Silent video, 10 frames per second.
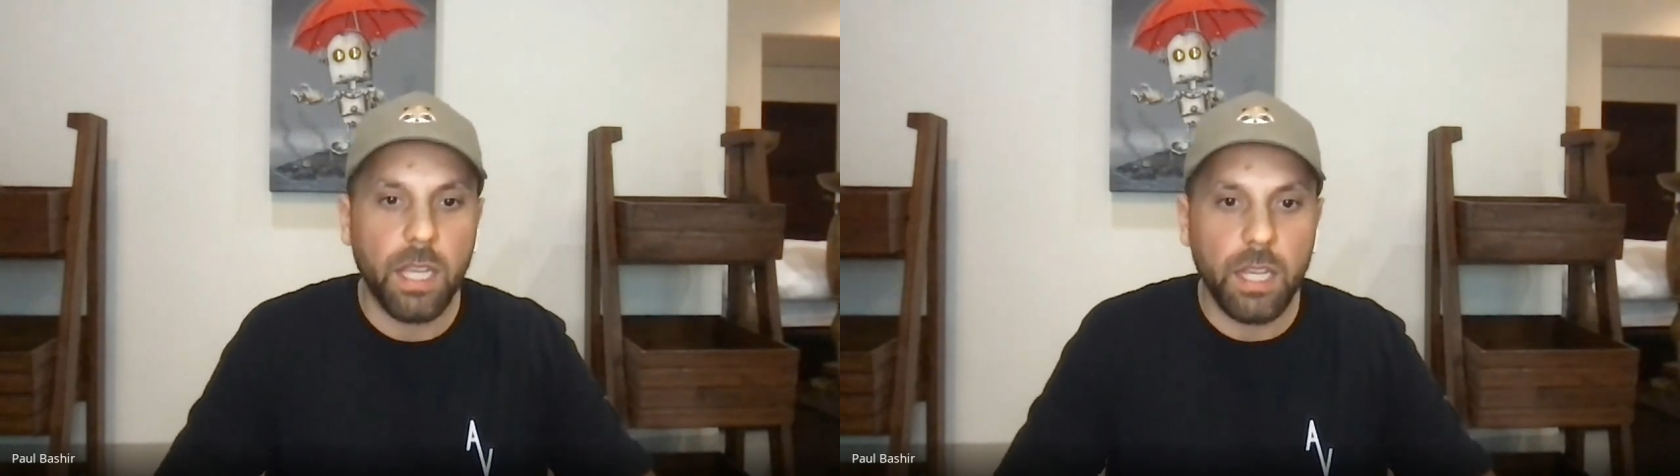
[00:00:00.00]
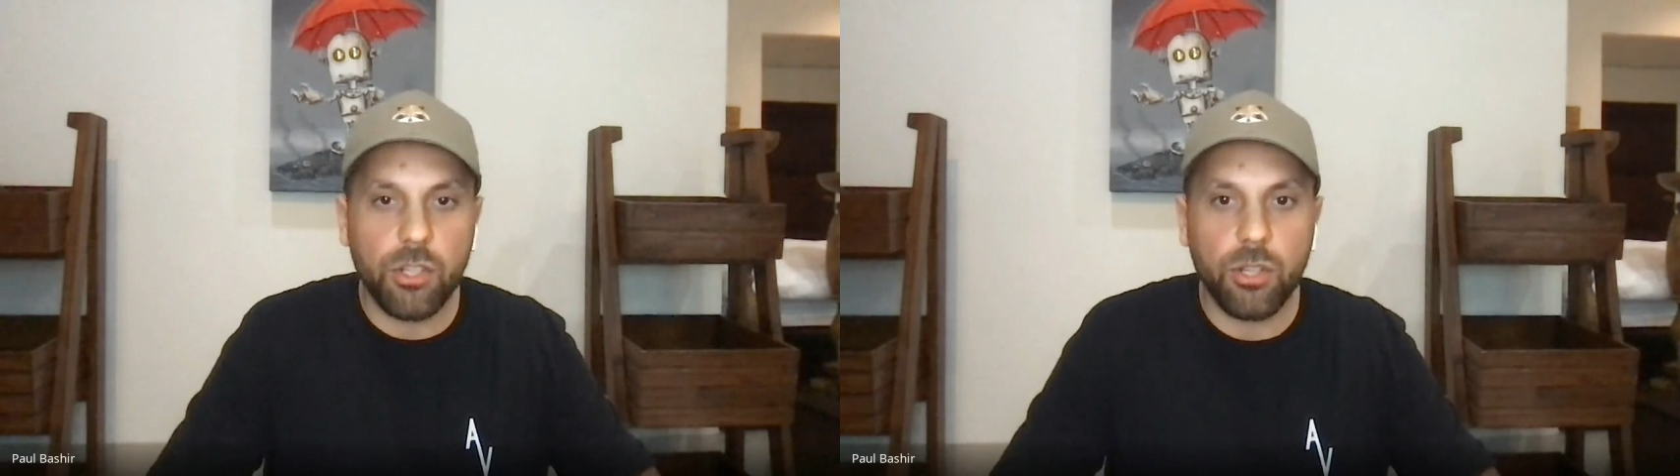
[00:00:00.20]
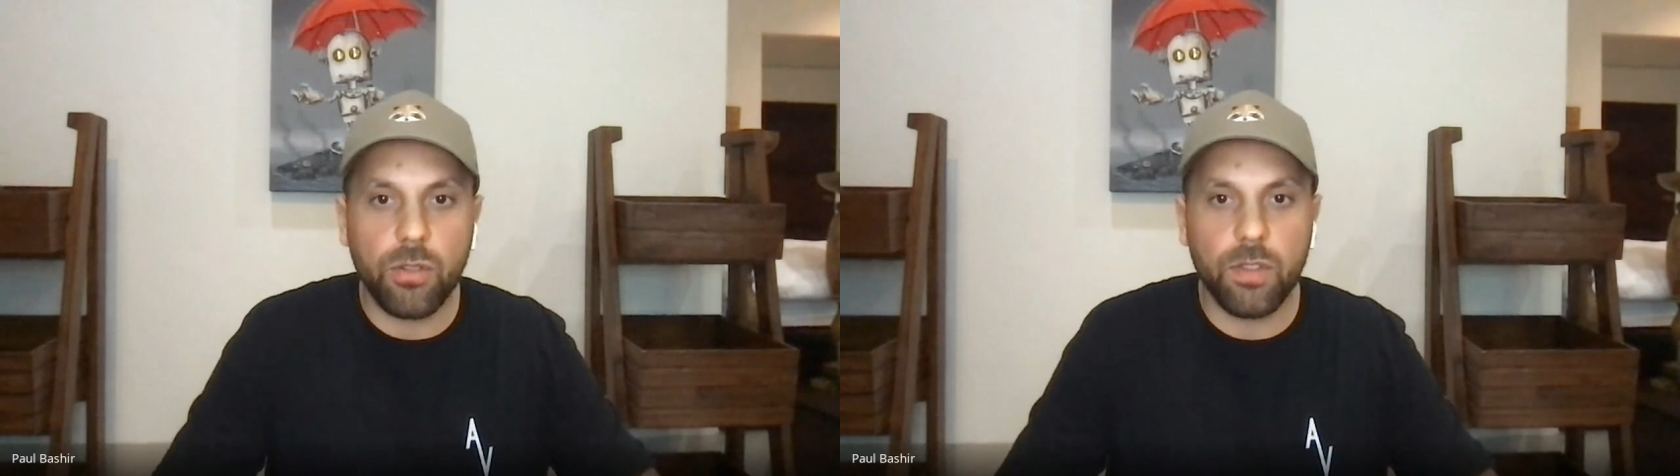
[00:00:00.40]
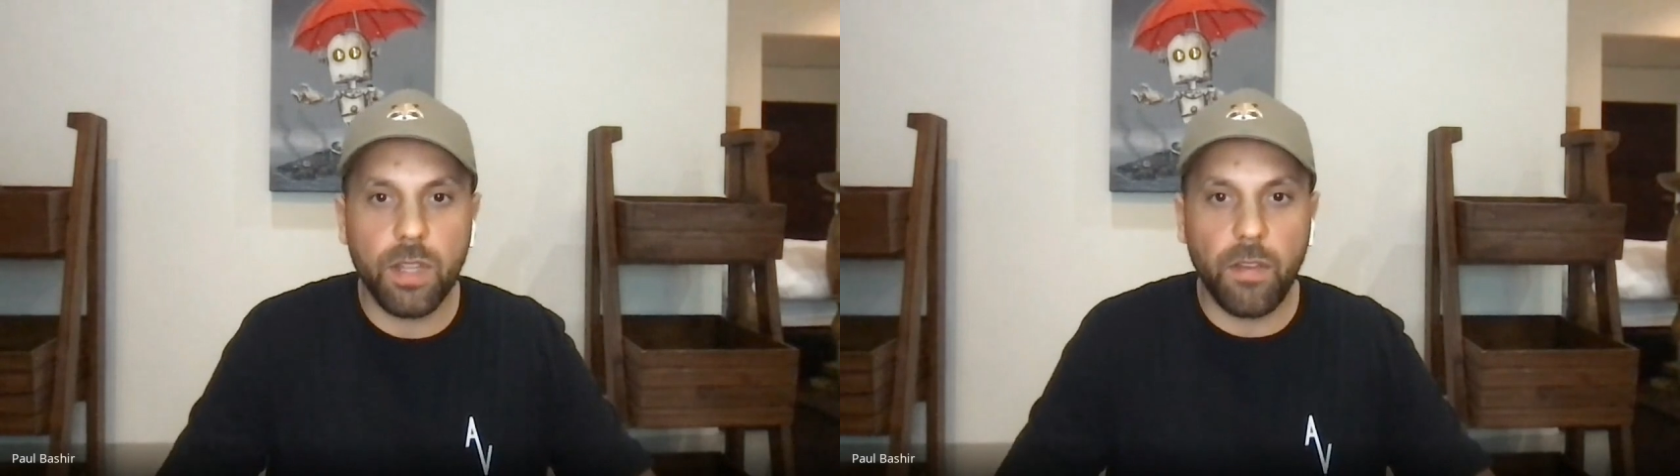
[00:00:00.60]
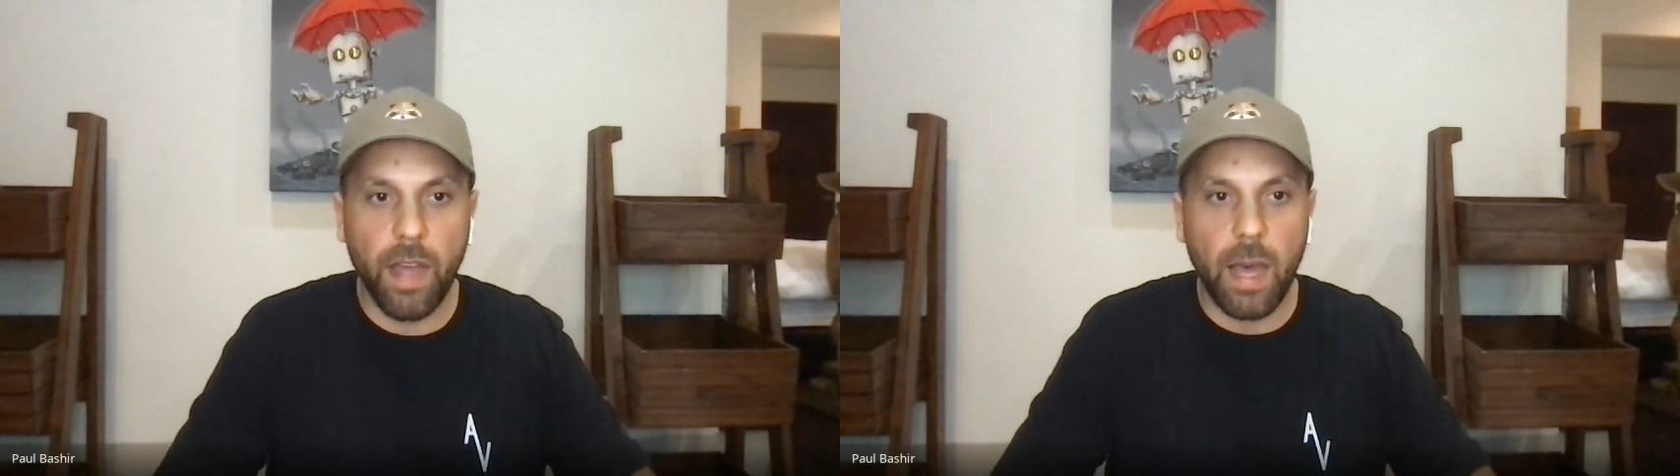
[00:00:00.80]
issues
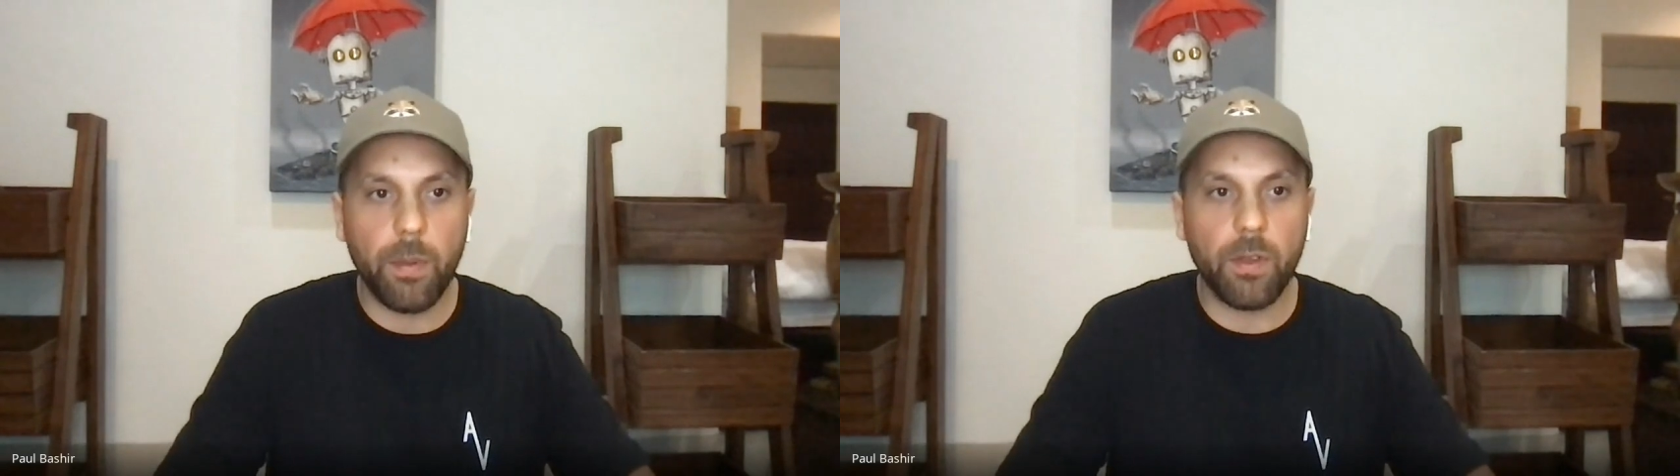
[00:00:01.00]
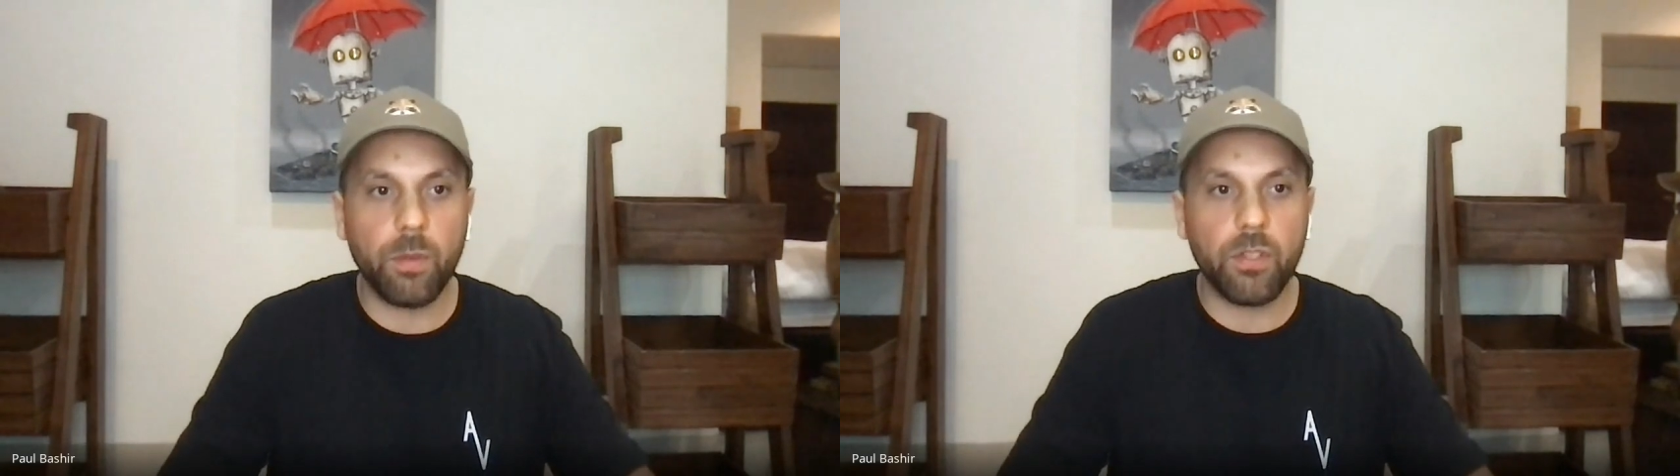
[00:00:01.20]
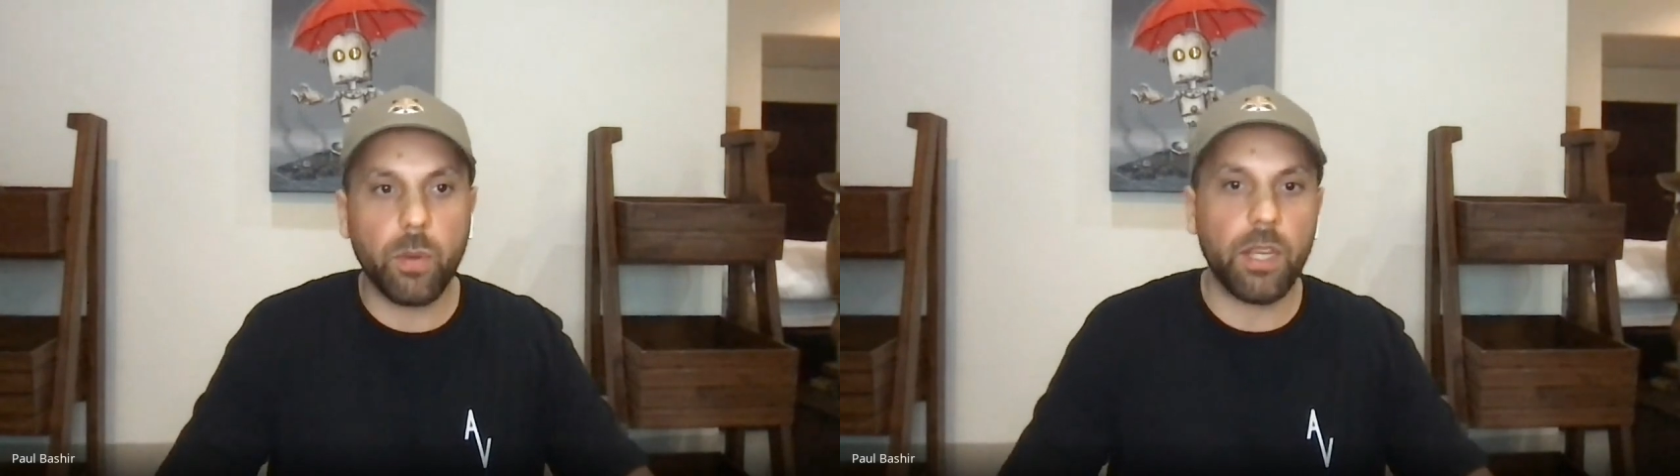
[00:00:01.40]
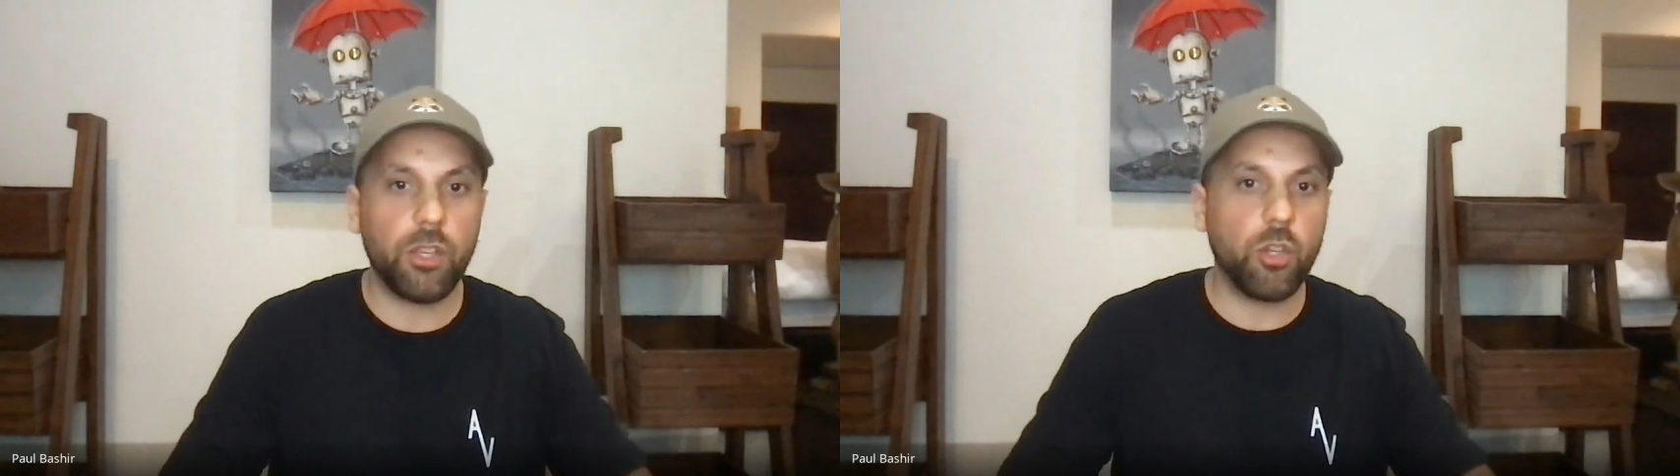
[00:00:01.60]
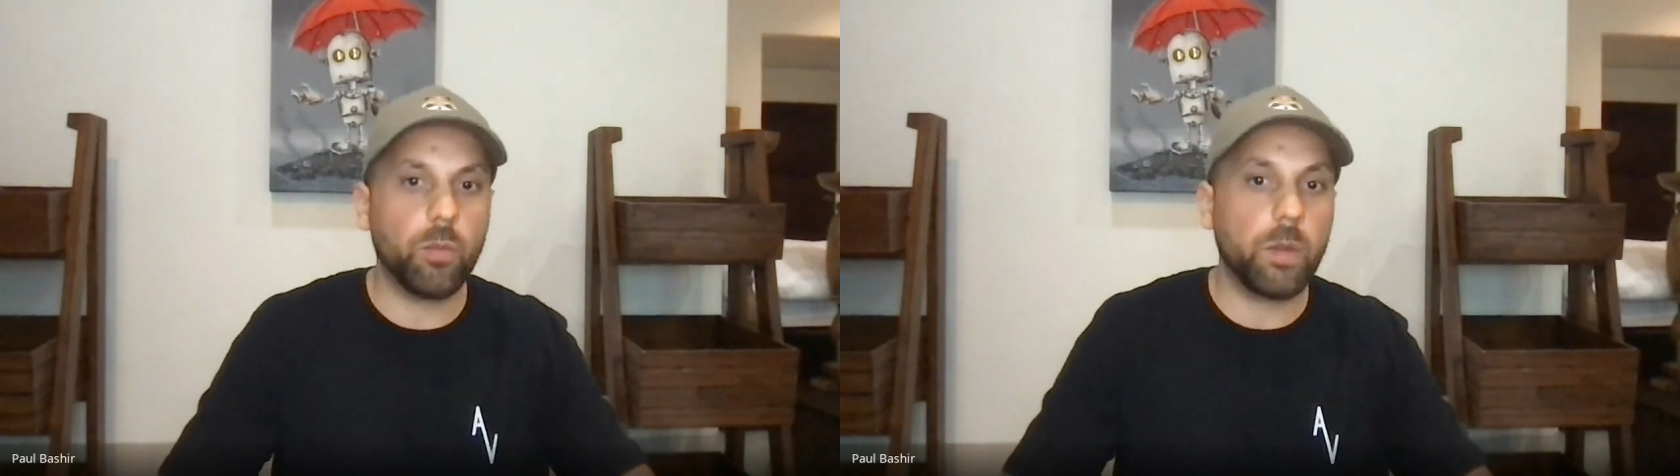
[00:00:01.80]
that have happened between
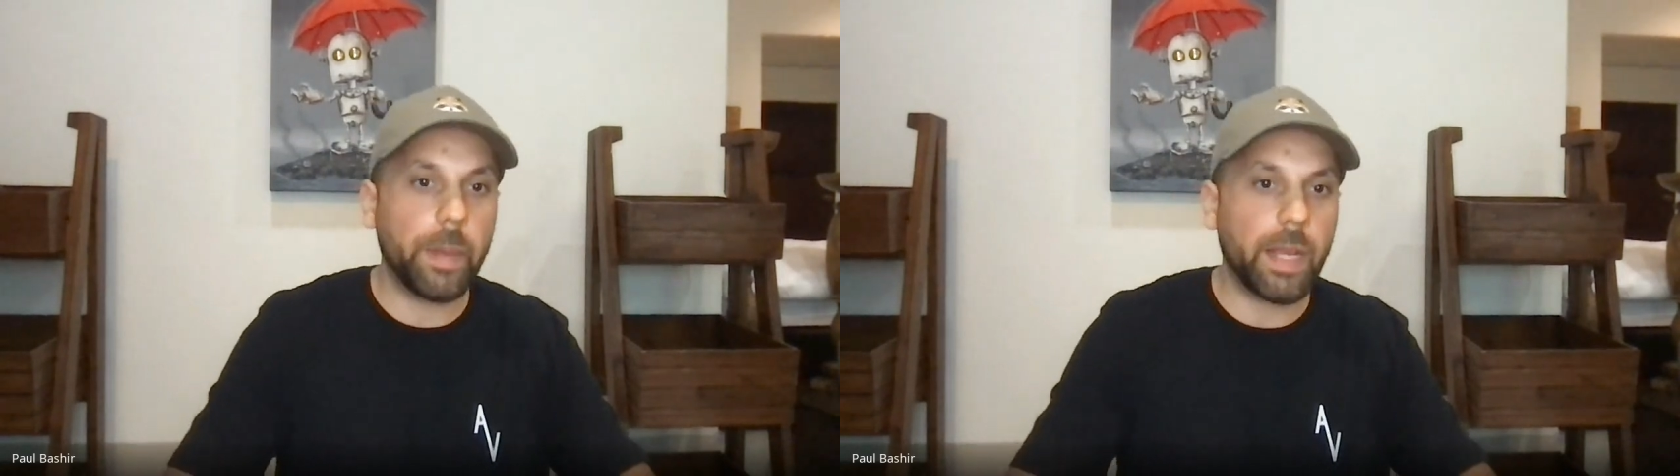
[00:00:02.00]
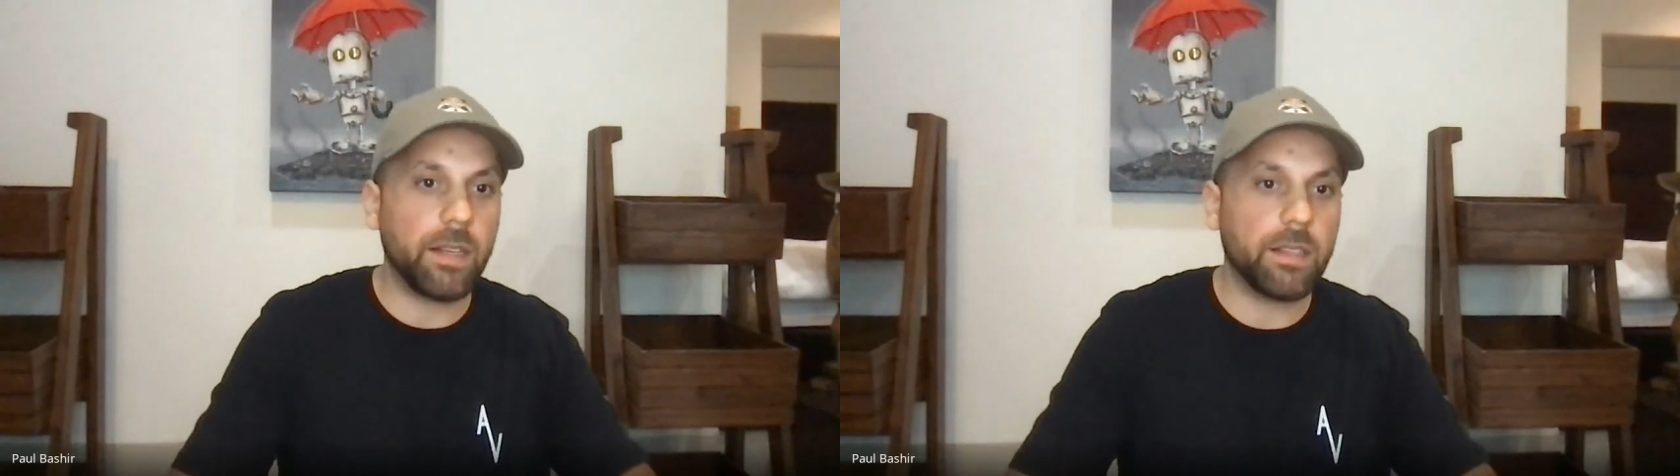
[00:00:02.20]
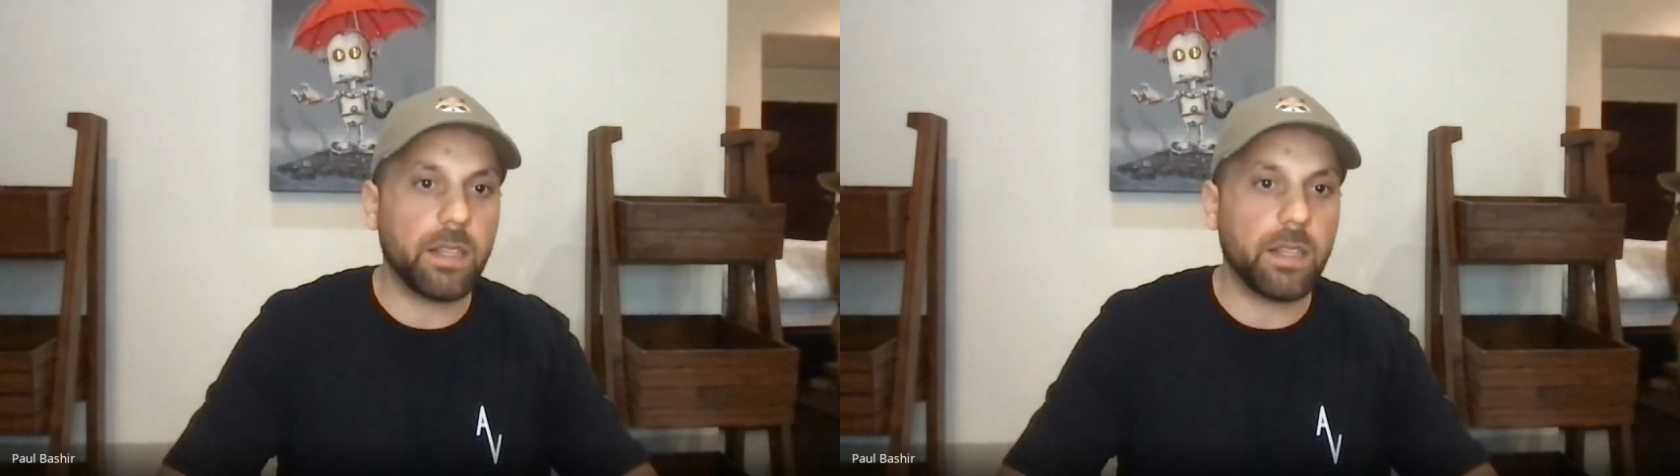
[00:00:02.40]
human beings